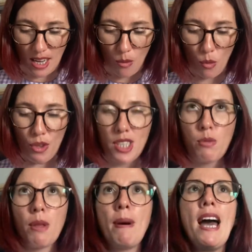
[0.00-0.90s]
I wore this
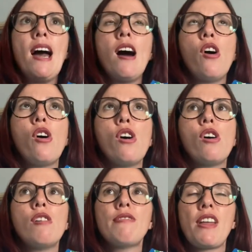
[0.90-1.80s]
with a pair
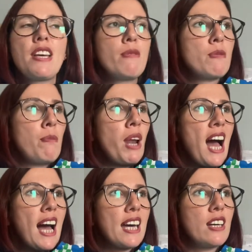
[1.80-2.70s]
of, I think it was
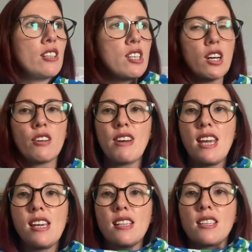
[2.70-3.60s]
black
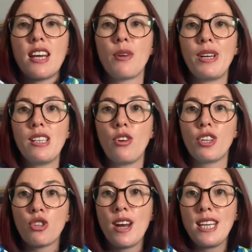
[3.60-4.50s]
dungarees, and I went on
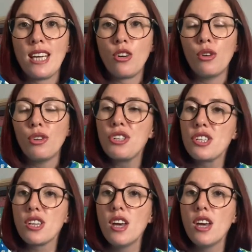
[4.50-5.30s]
a training course